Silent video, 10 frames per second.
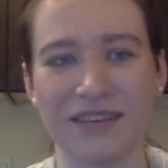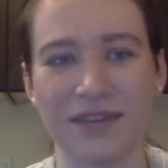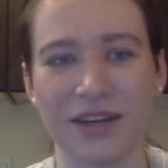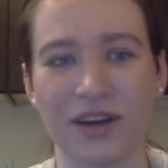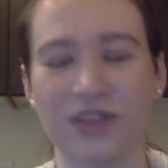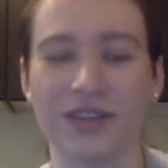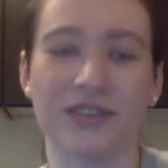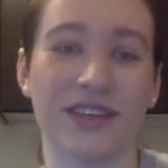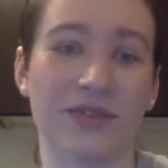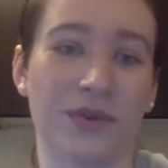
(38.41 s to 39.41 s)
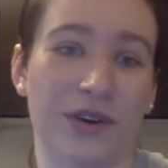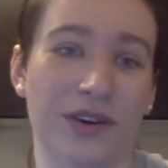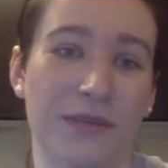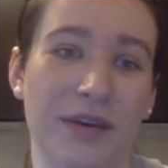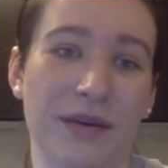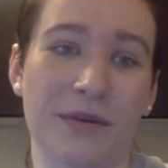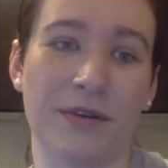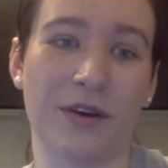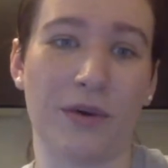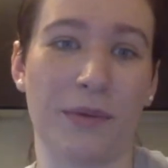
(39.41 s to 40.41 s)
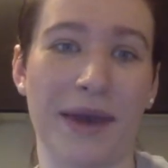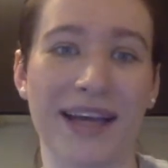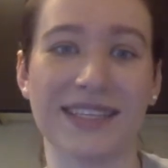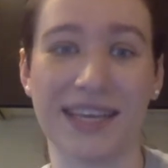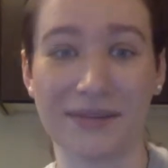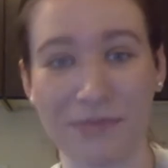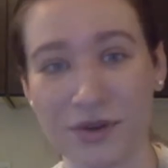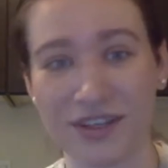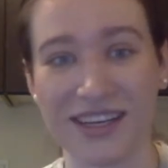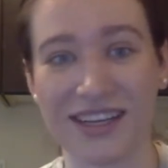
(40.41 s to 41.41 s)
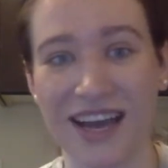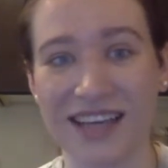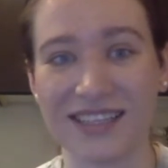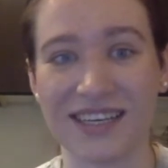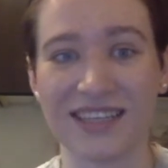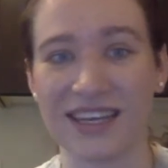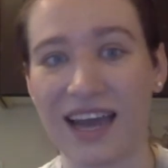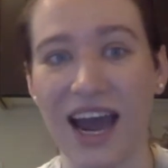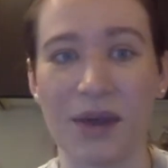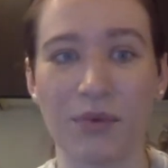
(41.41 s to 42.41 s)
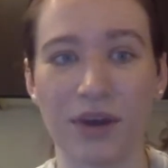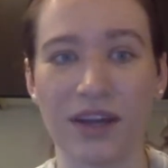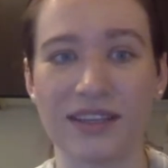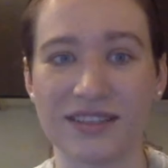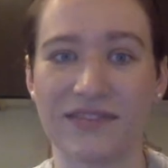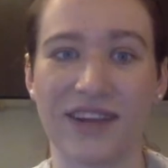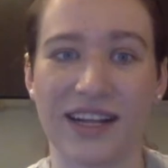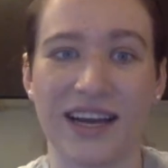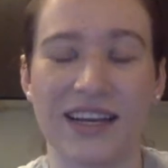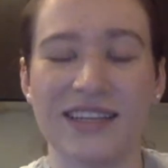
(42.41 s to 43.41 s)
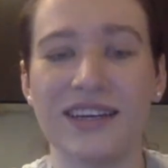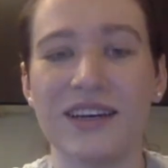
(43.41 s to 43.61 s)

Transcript: also since we're going to be going back to in-person classes and hybrids and stuff like that,